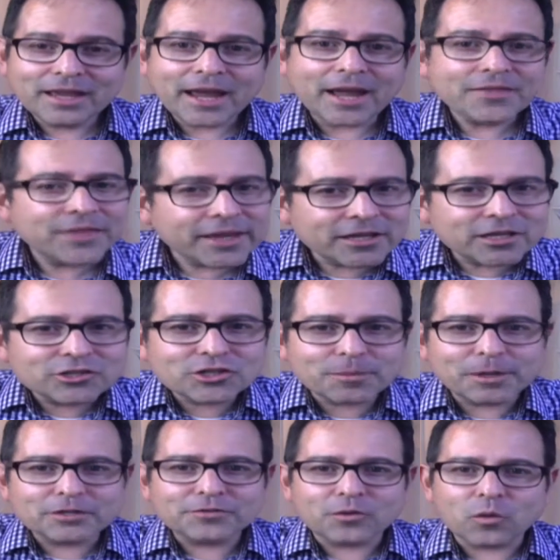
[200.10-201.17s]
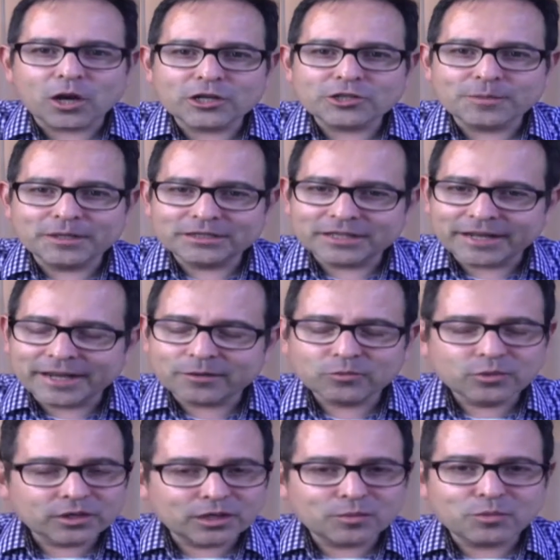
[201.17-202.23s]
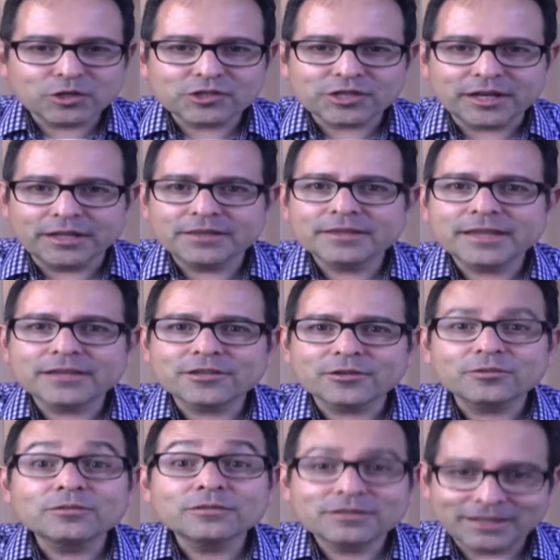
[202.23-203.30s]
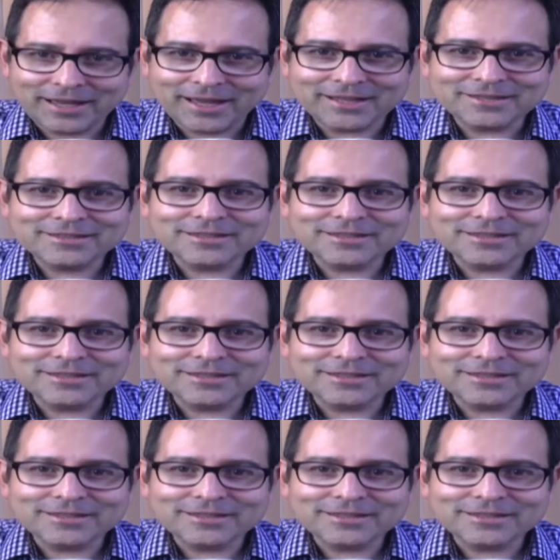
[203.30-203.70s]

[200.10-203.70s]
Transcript: And thank you so much for watching me today. I really appreciate it. Thank you, and